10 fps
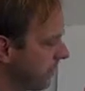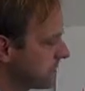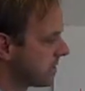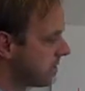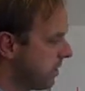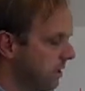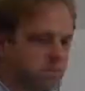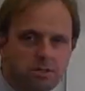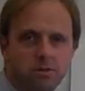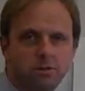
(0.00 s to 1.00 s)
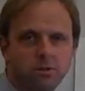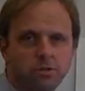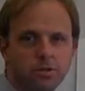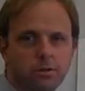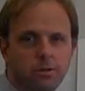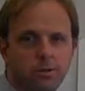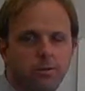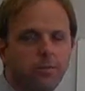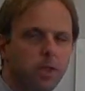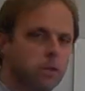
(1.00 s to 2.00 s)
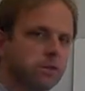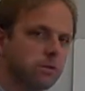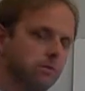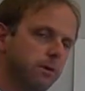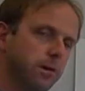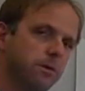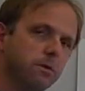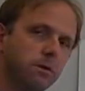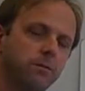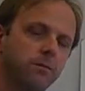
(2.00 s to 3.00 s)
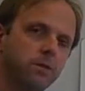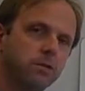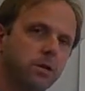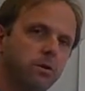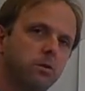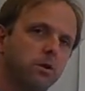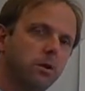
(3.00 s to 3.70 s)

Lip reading: this is also in your journal. So find your comfort zone,